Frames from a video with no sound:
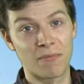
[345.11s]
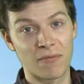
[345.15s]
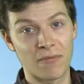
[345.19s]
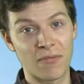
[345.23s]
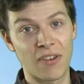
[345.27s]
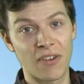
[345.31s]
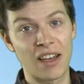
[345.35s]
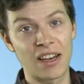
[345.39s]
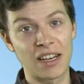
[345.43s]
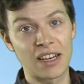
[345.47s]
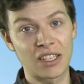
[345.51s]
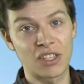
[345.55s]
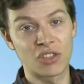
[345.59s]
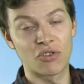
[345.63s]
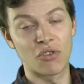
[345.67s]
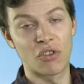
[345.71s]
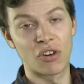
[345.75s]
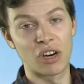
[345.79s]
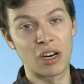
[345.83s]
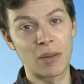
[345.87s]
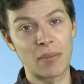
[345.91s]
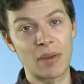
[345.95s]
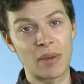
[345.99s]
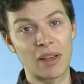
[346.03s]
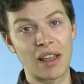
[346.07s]
fairly
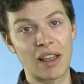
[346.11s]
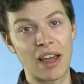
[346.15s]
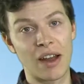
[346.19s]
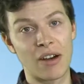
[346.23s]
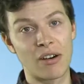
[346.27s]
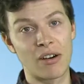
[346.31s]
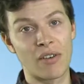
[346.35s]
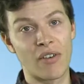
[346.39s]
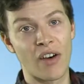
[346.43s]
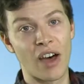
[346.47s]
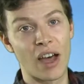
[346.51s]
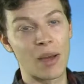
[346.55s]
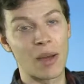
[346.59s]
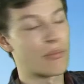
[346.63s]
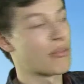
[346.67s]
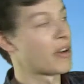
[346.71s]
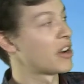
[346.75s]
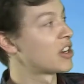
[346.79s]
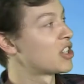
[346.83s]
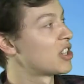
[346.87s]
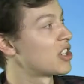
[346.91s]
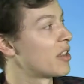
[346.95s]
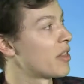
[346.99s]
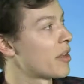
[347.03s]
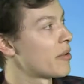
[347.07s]
strongly built area of high pressure.